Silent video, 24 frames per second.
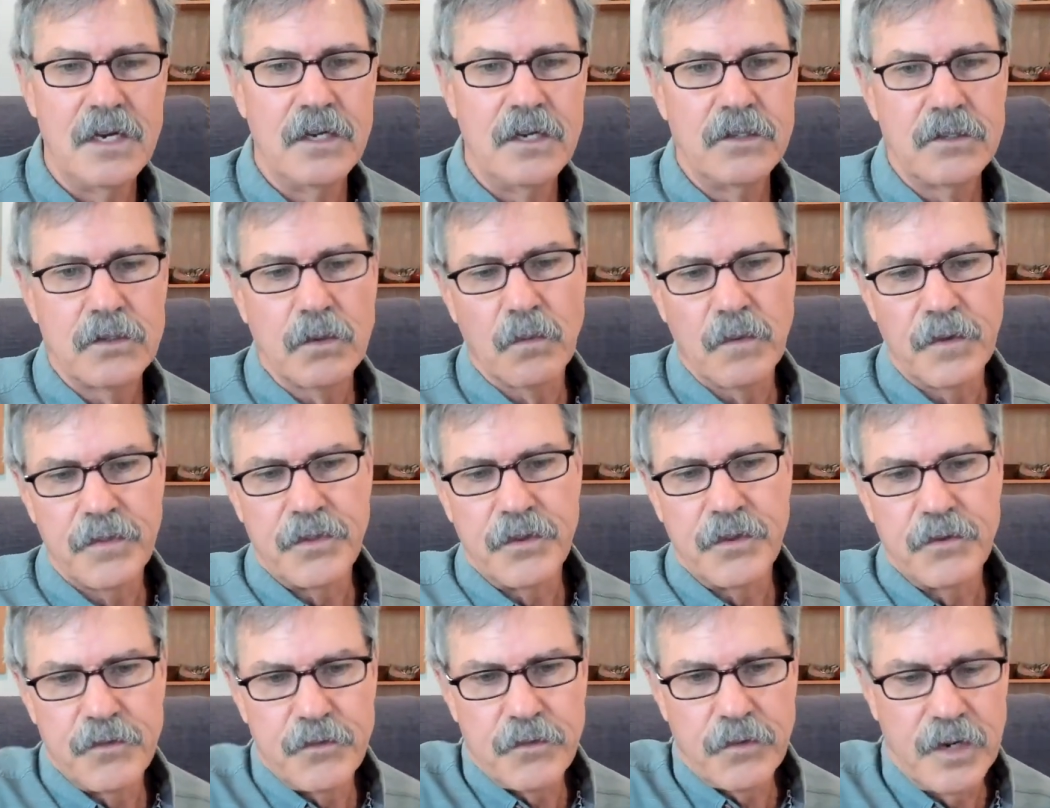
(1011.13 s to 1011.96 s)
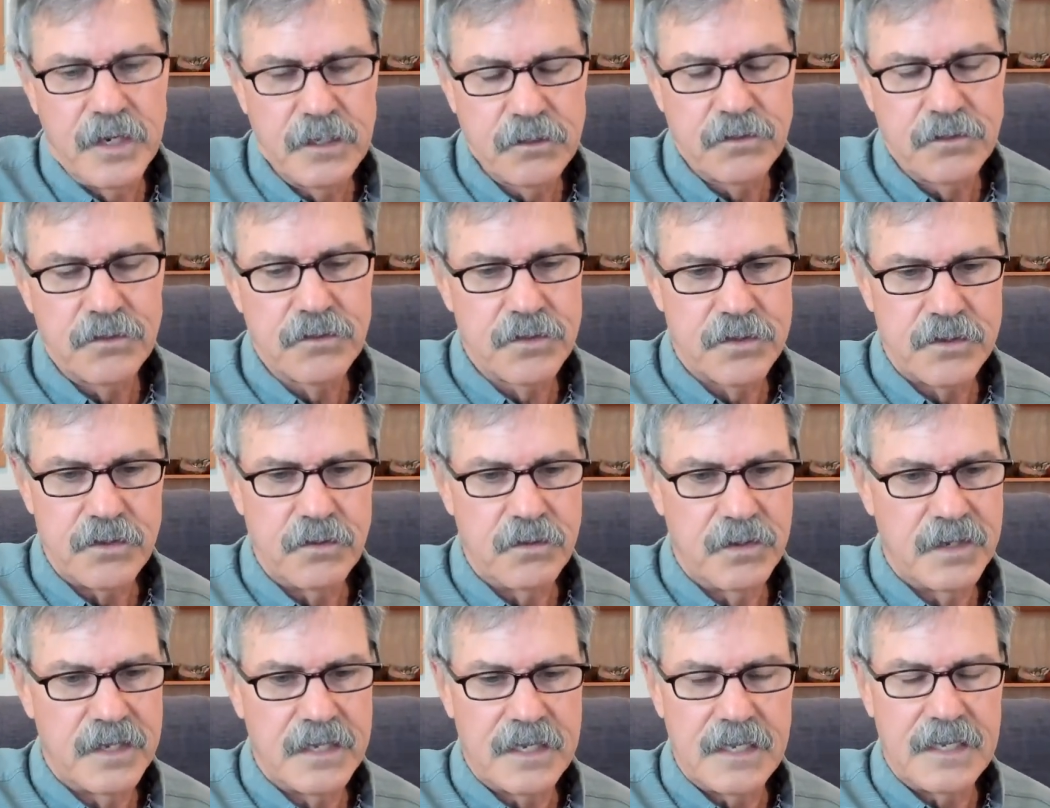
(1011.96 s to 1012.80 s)
So, what the drugs are
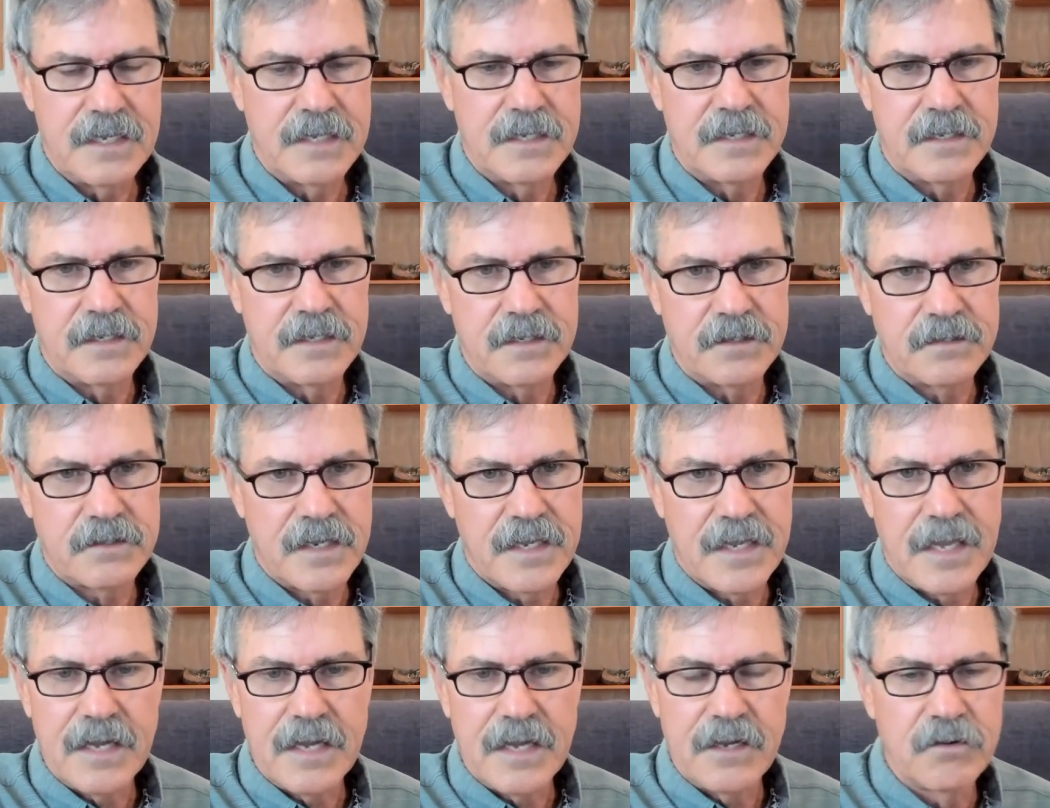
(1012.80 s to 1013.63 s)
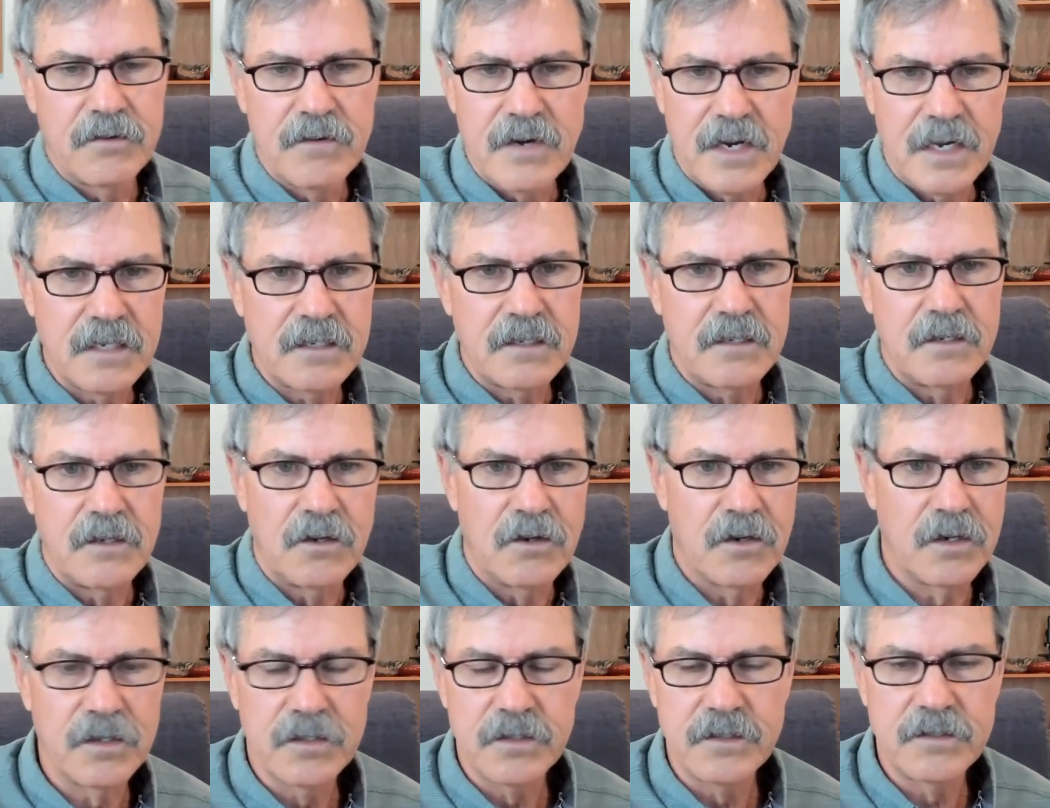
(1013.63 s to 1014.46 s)
doing is counteracting
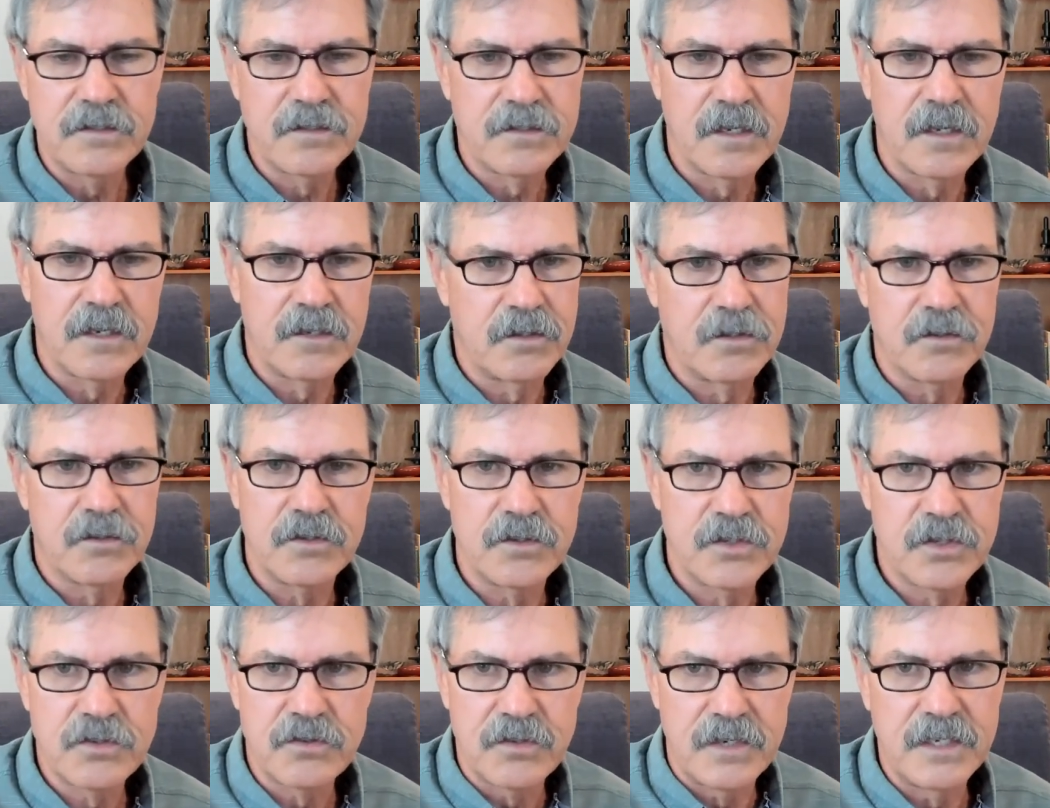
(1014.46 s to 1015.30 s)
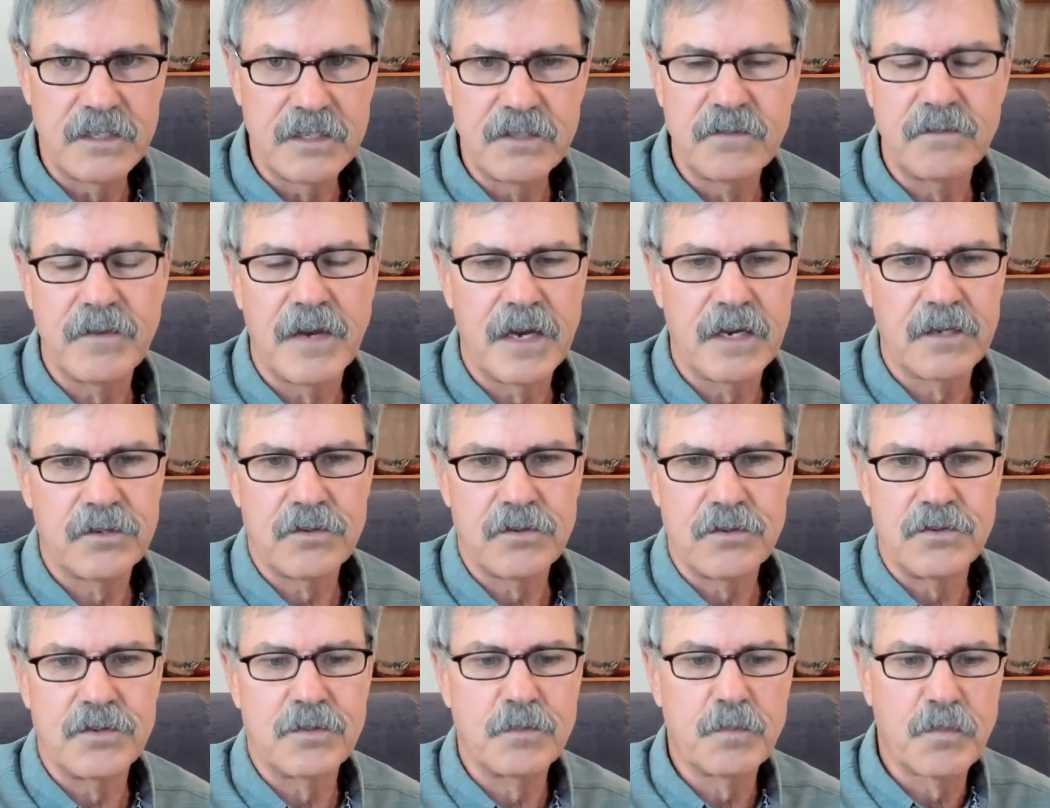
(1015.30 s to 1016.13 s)
all the cellular stress
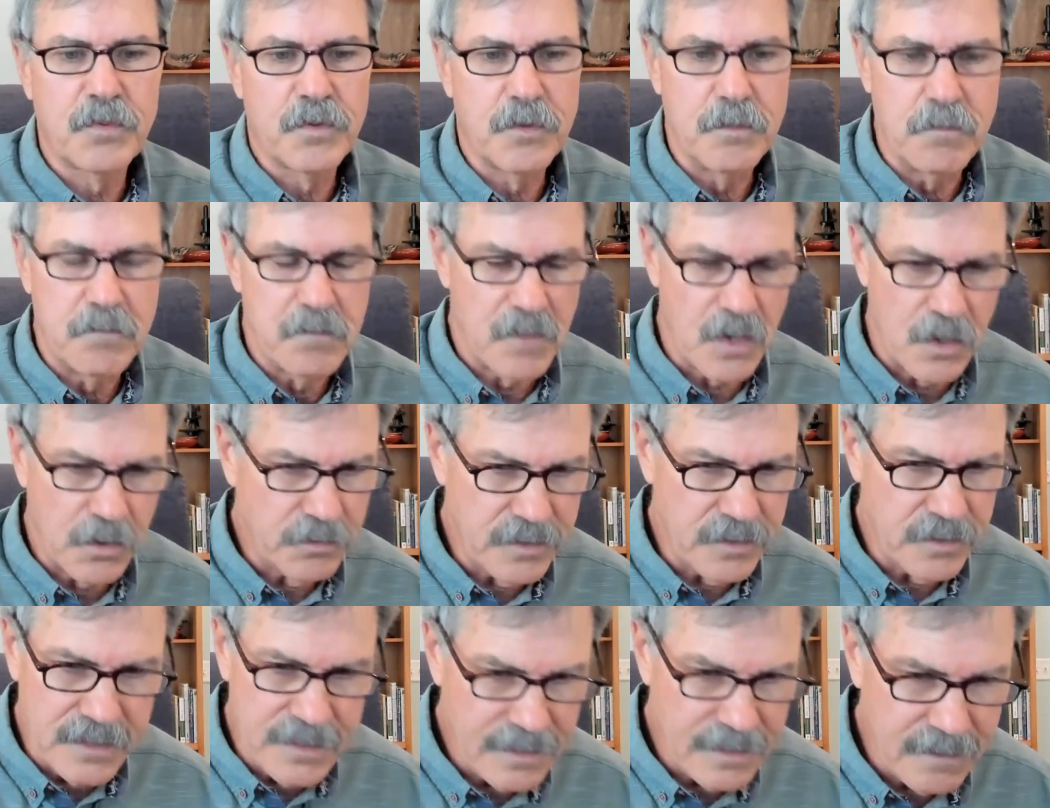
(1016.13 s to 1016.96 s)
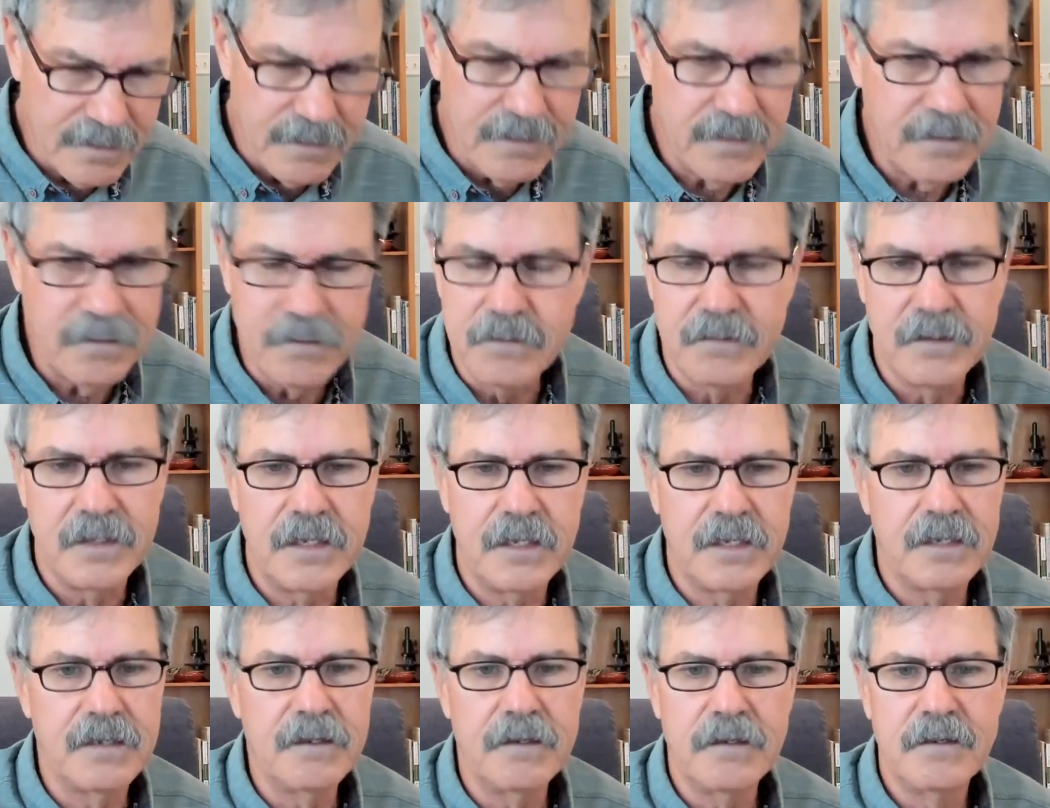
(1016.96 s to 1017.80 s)
factors, promoting
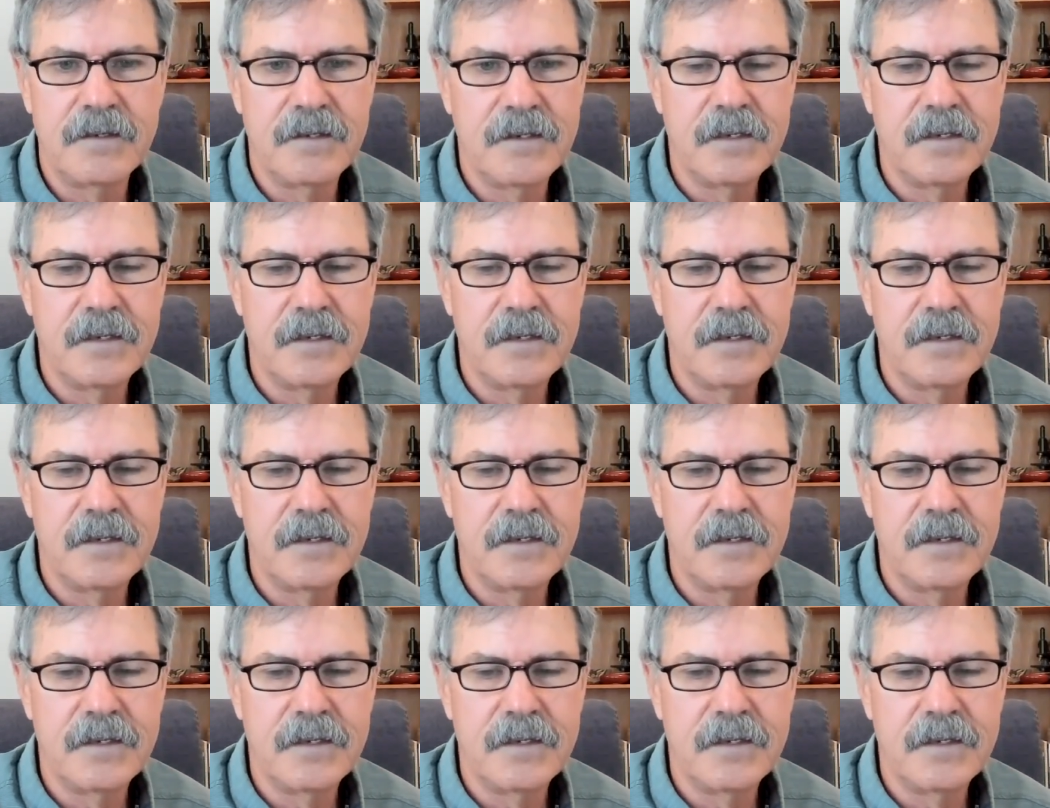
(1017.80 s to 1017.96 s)
healing,